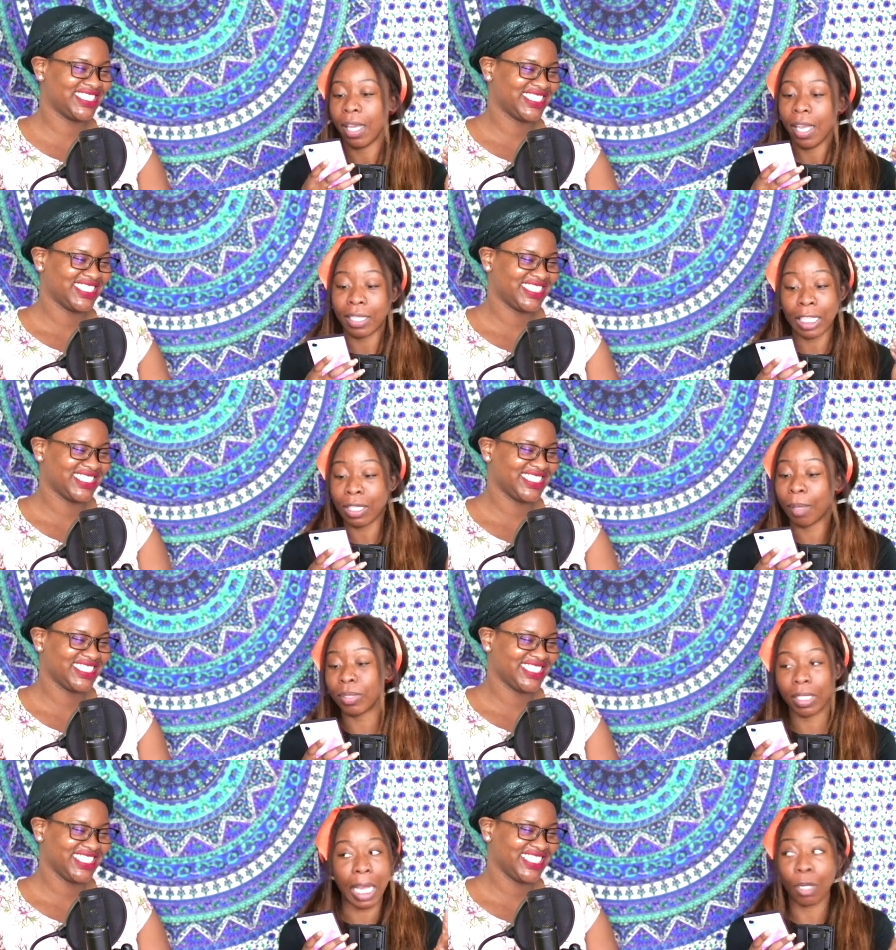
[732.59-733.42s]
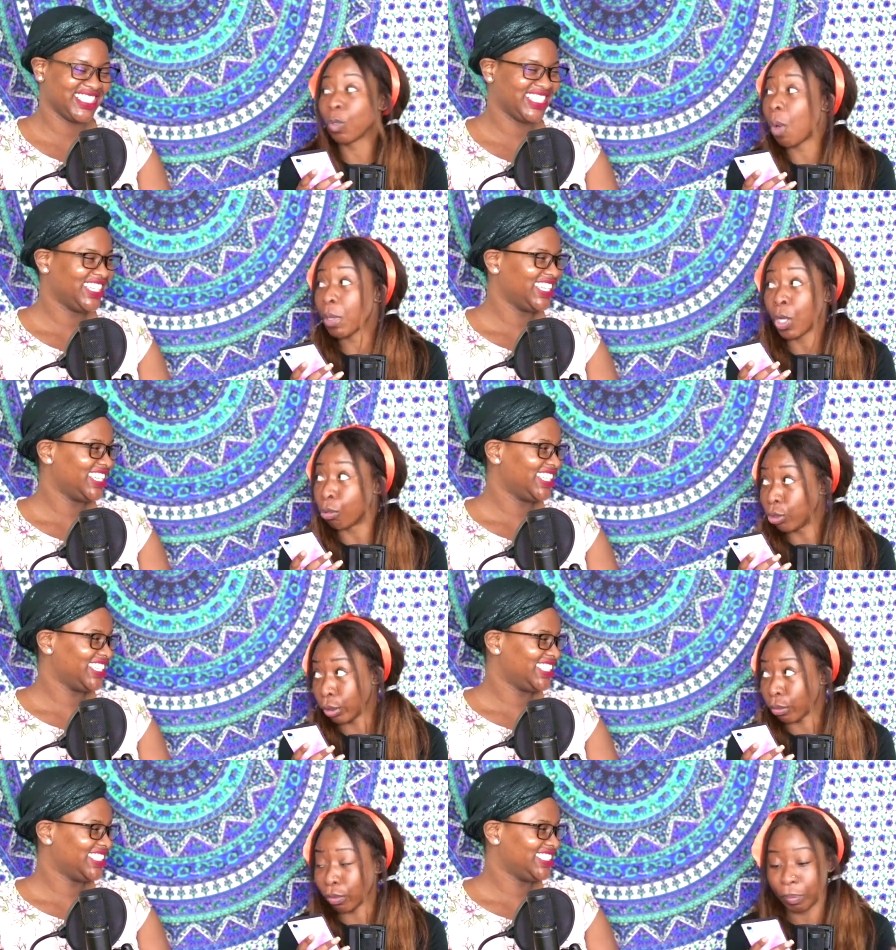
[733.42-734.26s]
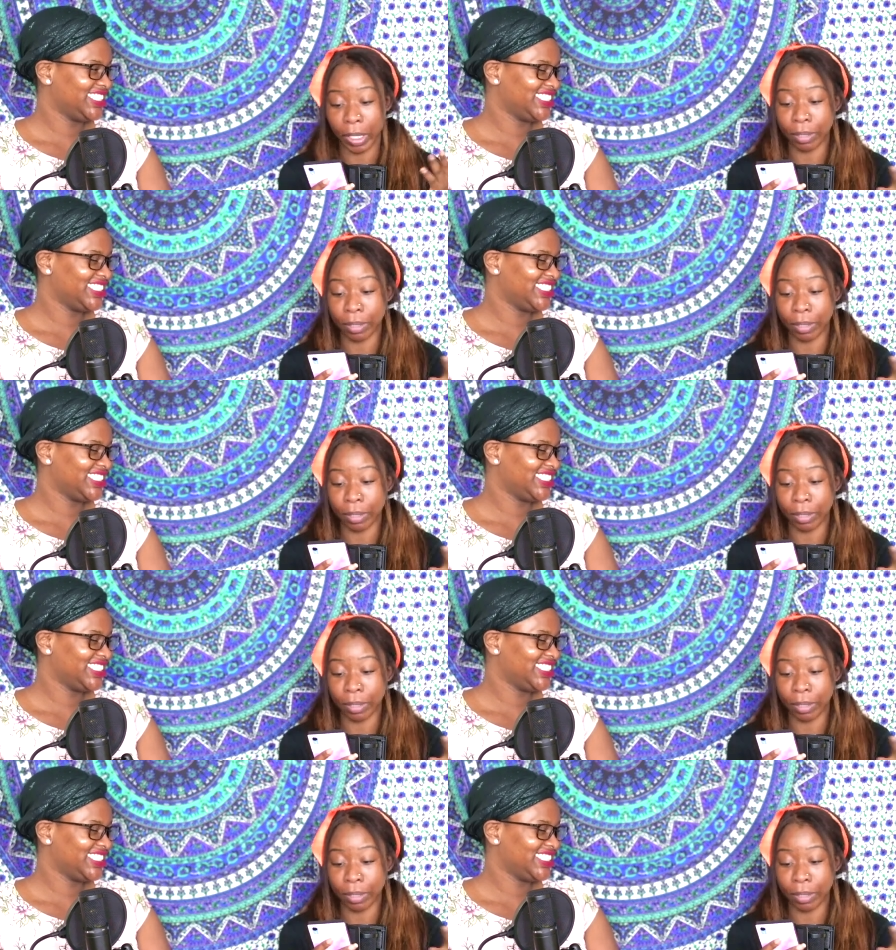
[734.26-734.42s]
Speaker 1: That's how I'm saying. I don't know what we're gonna do, but